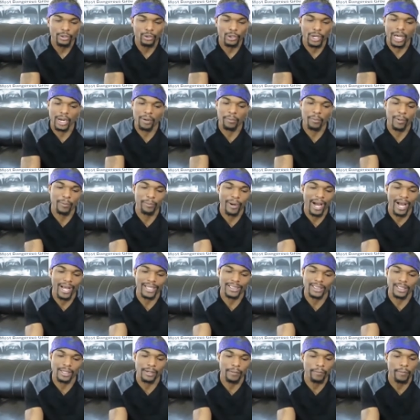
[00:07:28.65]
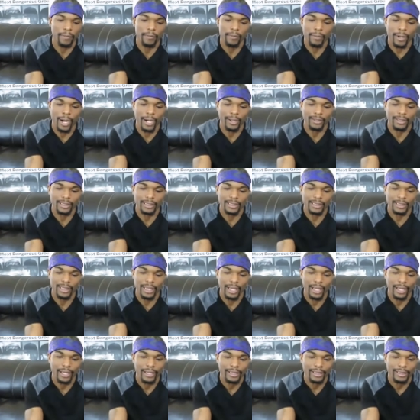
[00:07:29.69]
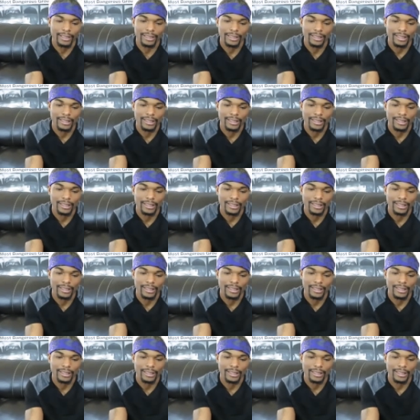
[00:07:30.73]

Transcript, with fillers: you gotta be positive about these things.